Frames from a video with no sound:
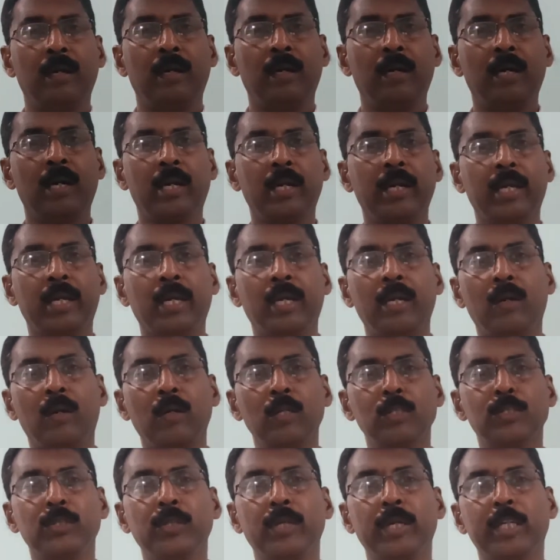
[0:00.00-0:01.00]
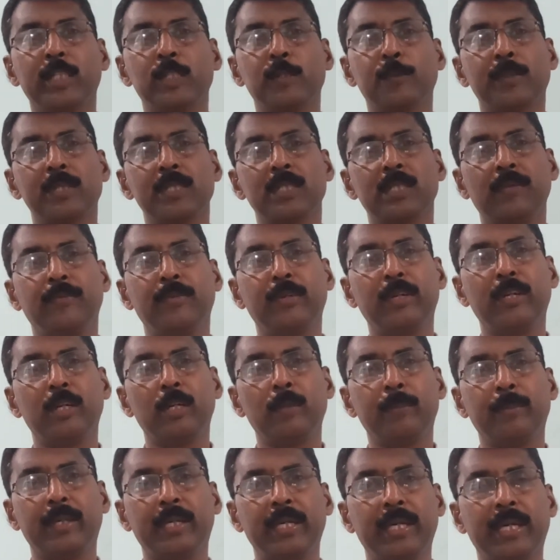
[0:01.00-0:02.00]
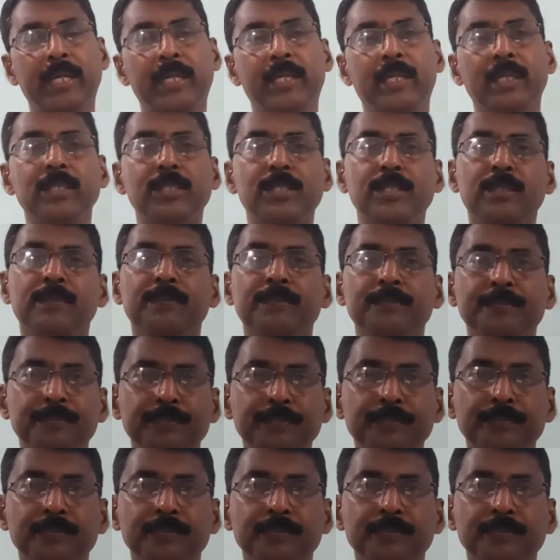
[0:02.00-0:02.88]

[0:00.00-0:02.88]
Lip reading: RNA can also express the phenotypic characters.